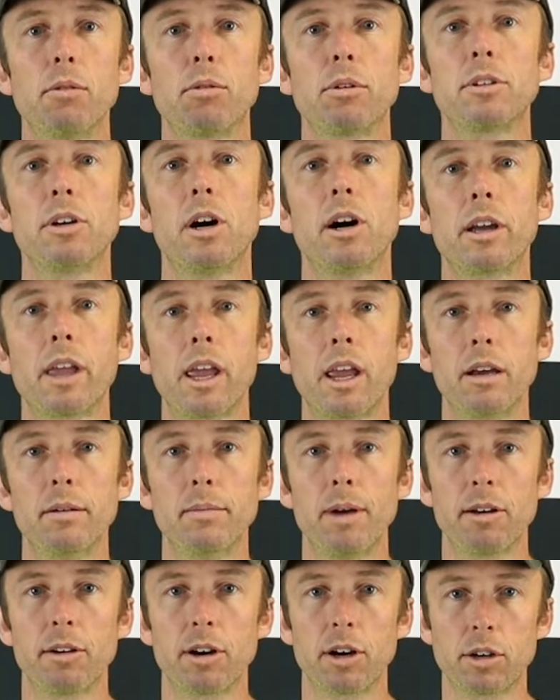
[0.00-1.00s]
we're talking
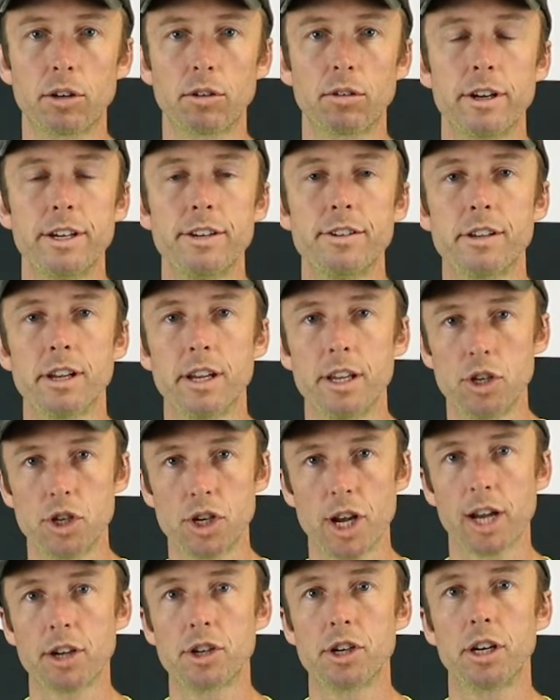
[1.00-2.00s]
about our grease
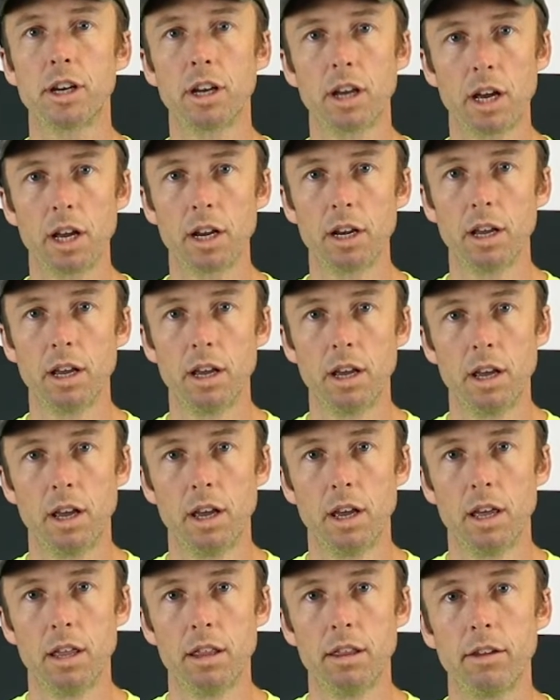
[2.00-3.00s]
injection gun.
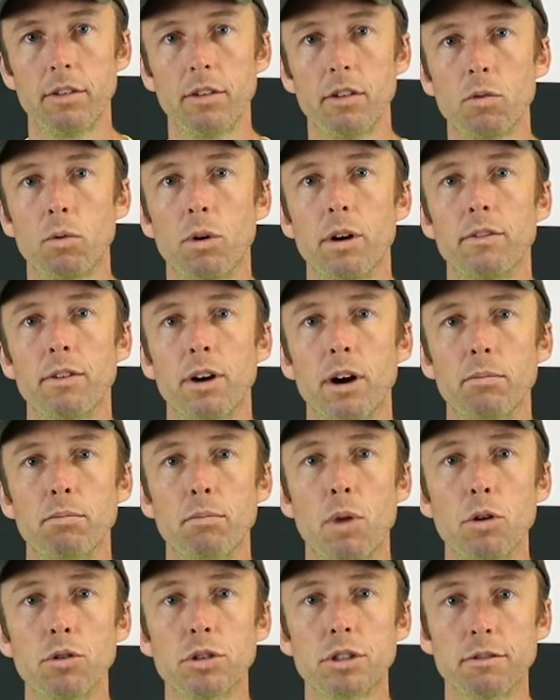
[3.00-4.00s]
This is one of our
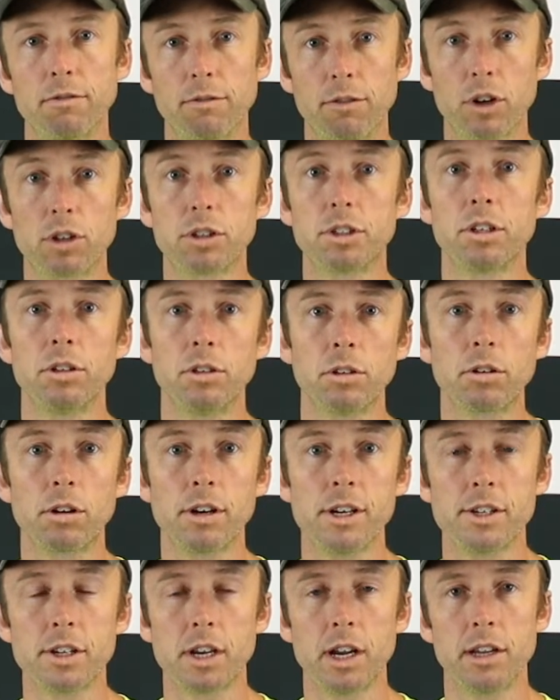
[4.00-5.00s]
most versatile
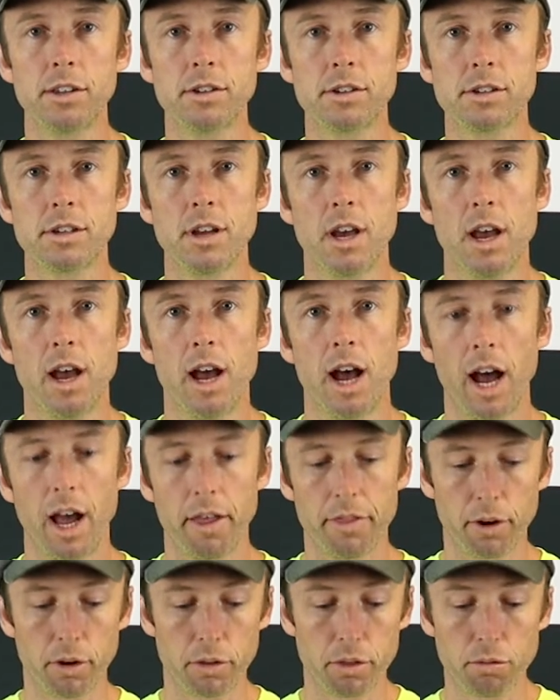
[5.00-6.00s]
grease guns.
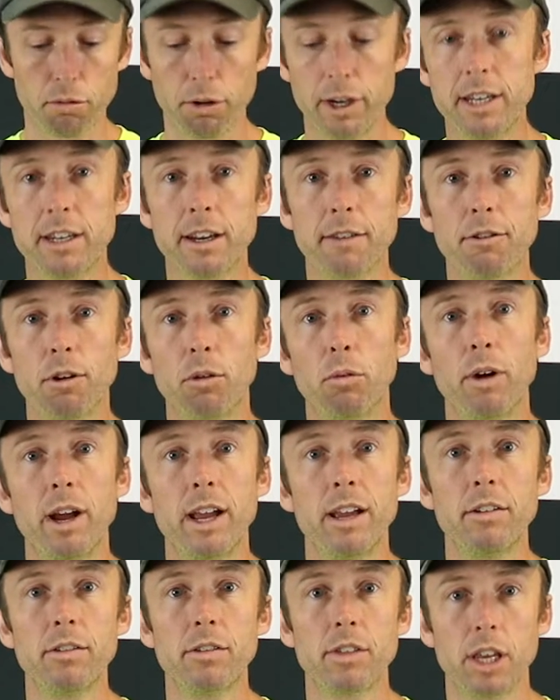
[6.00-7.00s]
There are 3 different
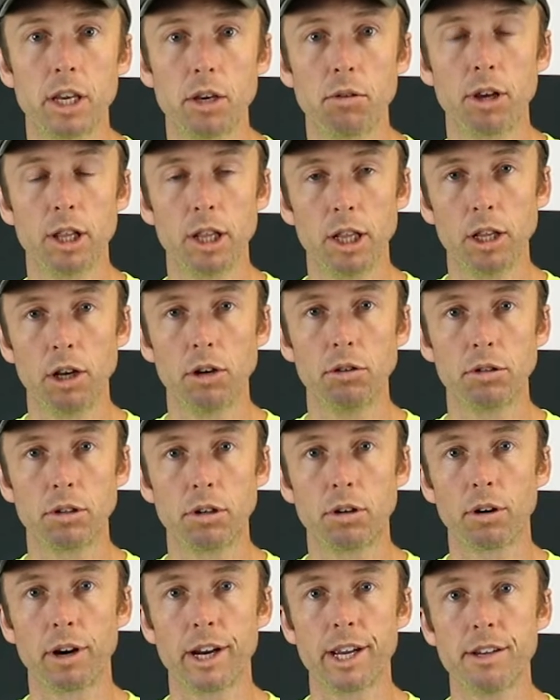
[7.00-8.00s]
ways that you can load
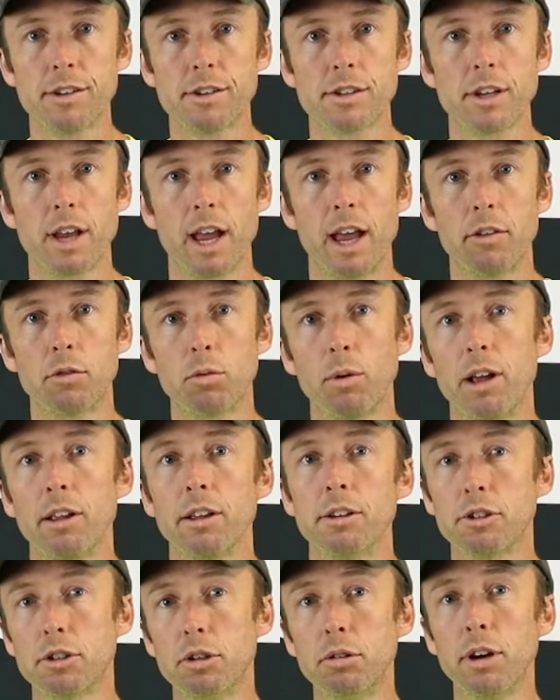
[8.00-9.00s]
grease, as well
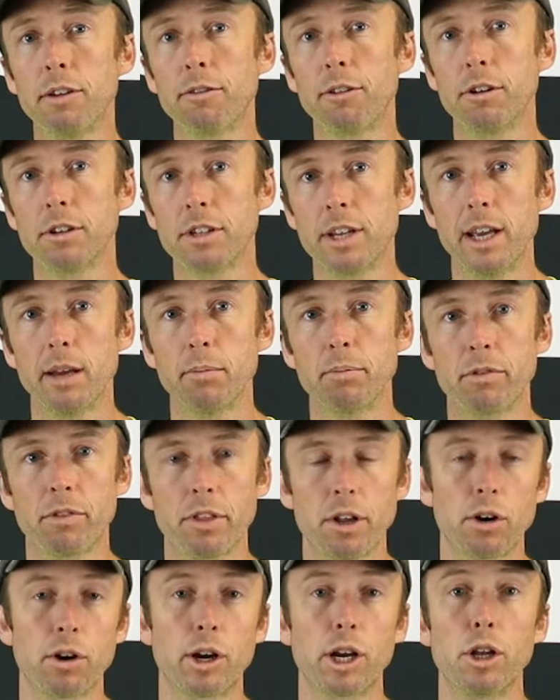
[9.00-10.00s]
as 2 different tips
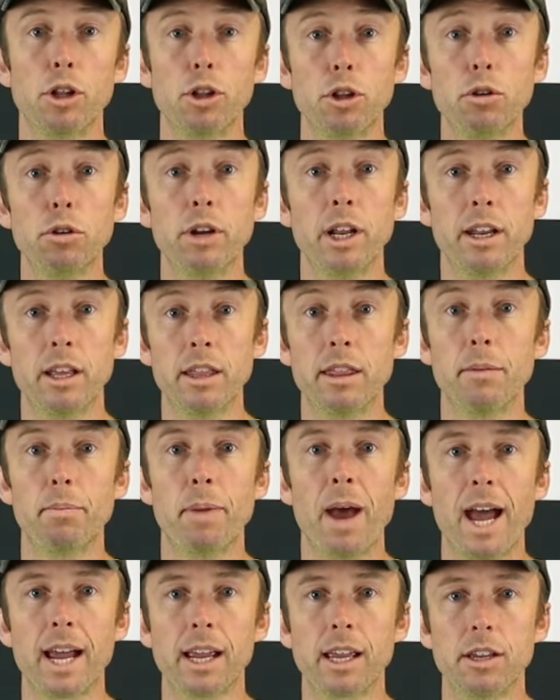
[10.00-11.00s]
that are included in the
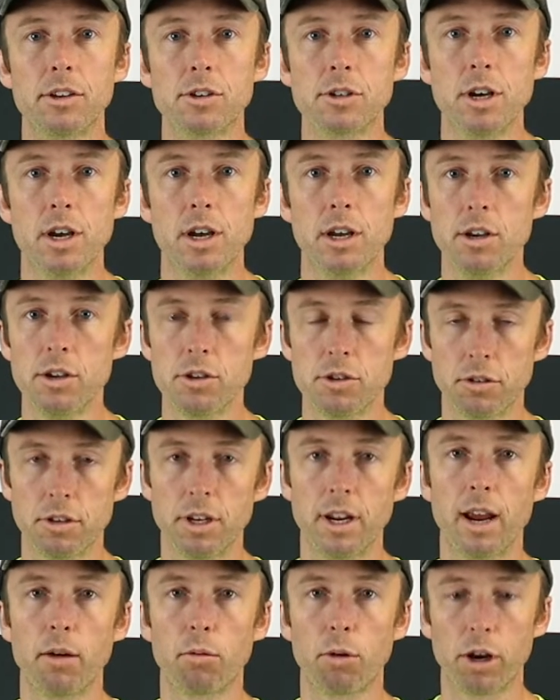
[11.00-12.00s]
package. So
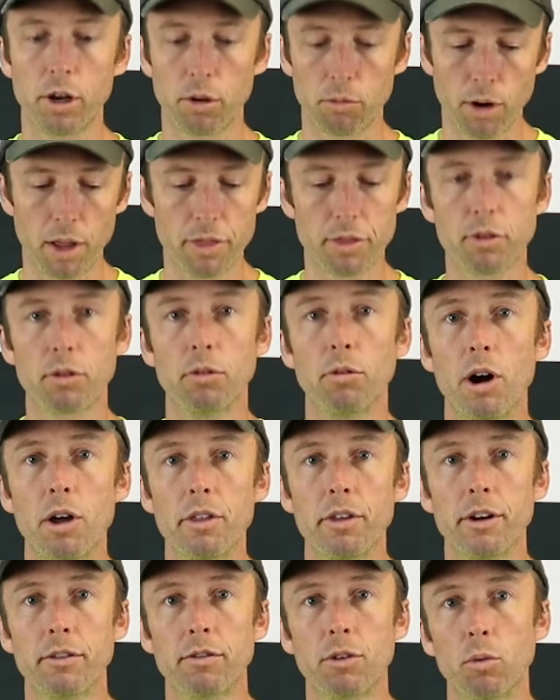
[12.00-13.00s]
today we're going to run through all
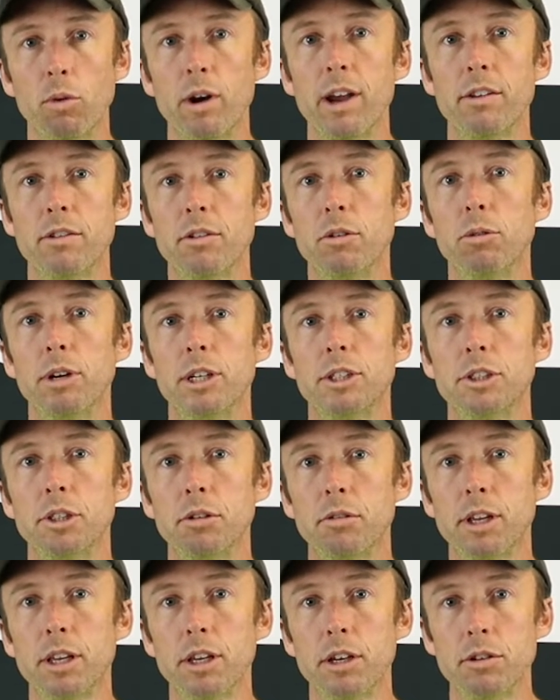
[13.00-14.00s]
the different ways in which
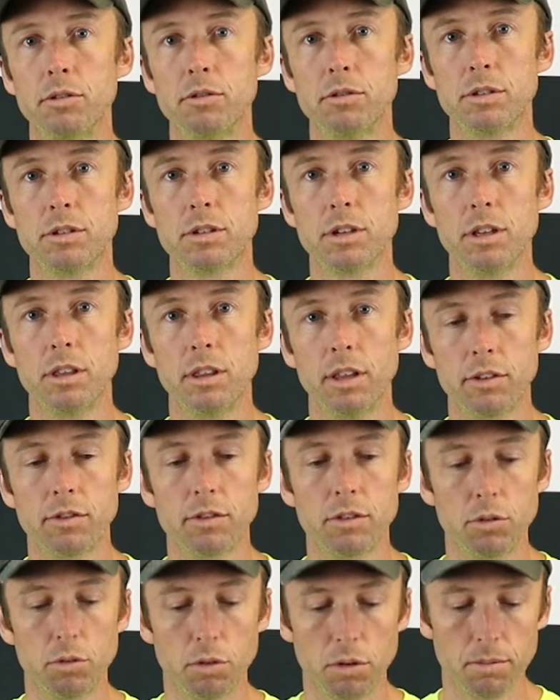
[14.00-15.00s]
you can use this
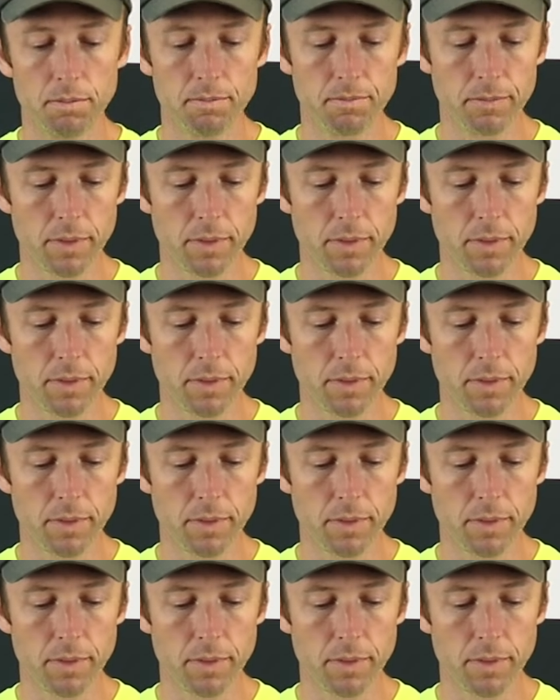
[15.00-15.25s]
tool.